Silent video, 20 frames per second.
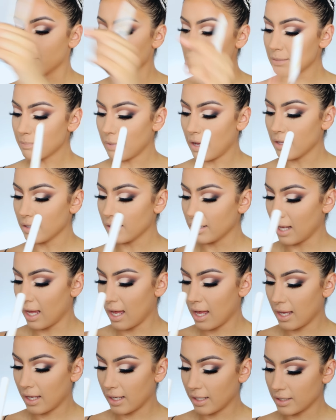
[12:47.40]
this palette
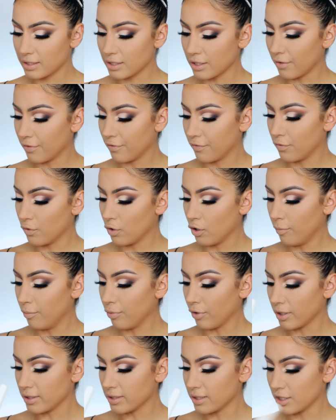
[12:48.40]
has 4
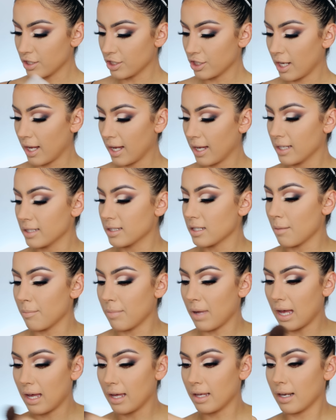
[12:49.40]
bronzer shades,
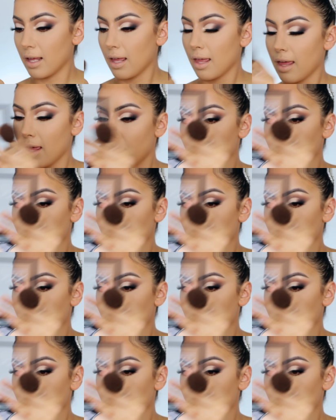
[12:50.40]
but